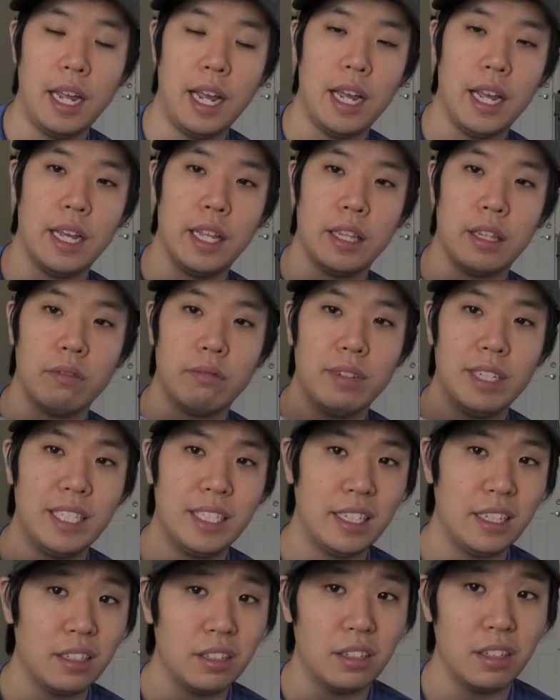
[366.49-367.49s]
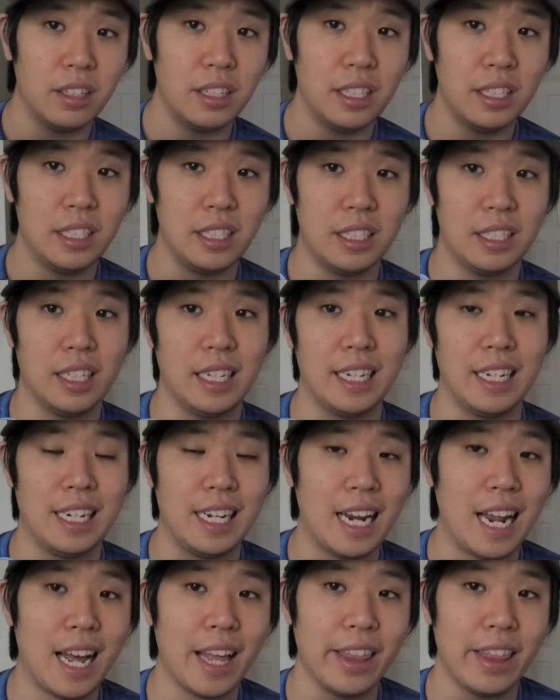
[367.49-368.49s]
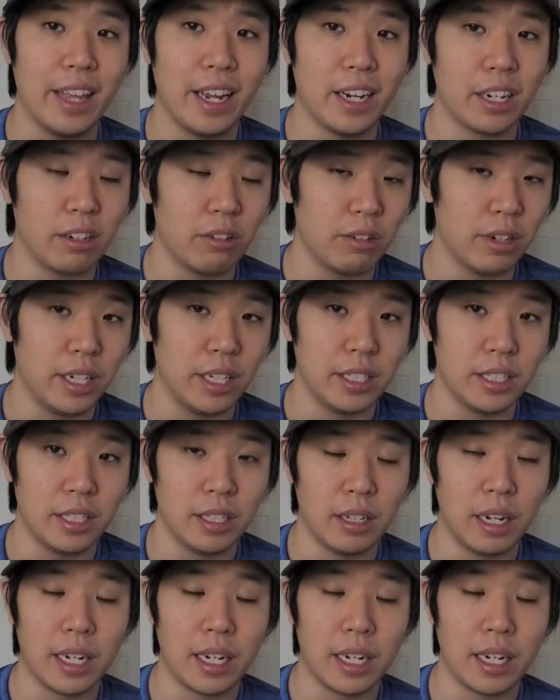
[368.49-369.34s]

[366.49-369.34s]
and the resale on this is like not that crazy.